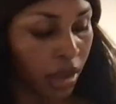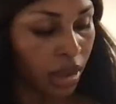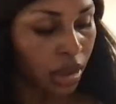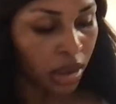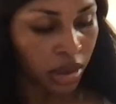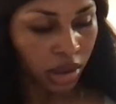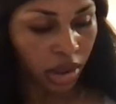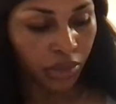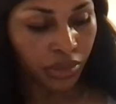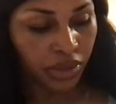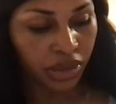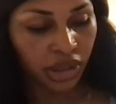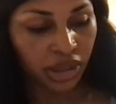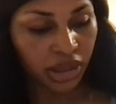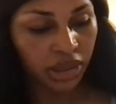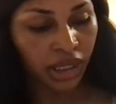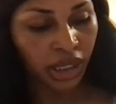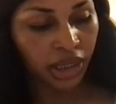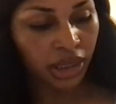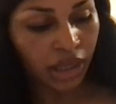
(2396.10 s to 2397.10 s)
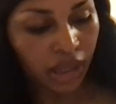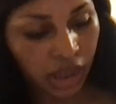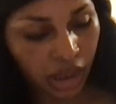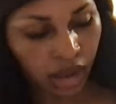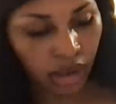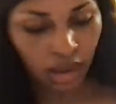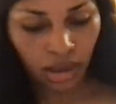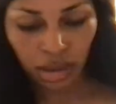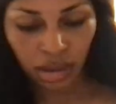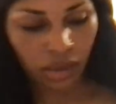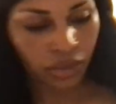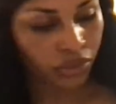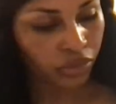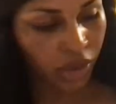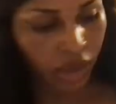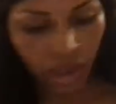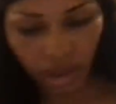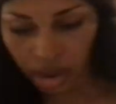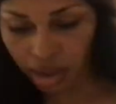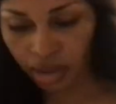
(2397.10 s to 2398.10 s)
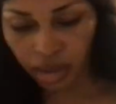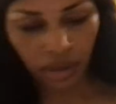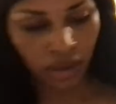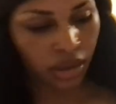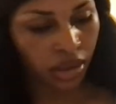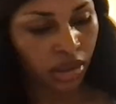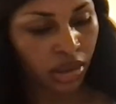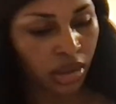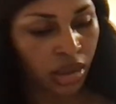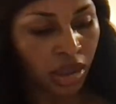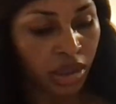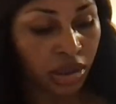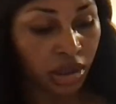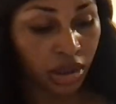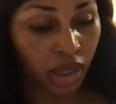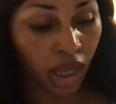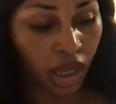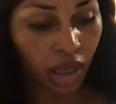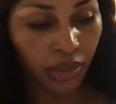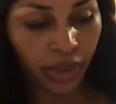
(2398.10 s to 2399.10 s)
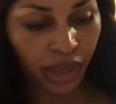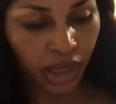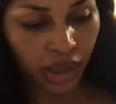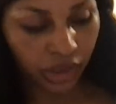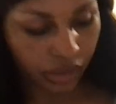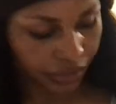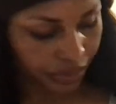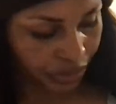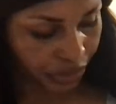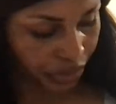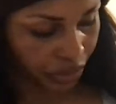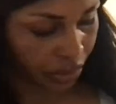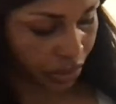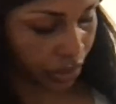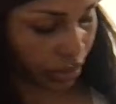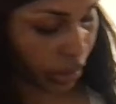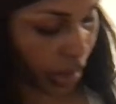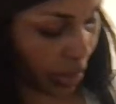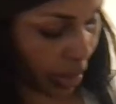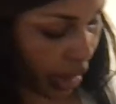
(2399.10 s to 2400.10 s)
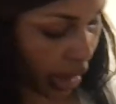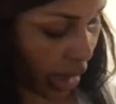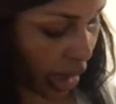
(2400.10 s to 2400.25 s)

there was just nothing really to talk about. But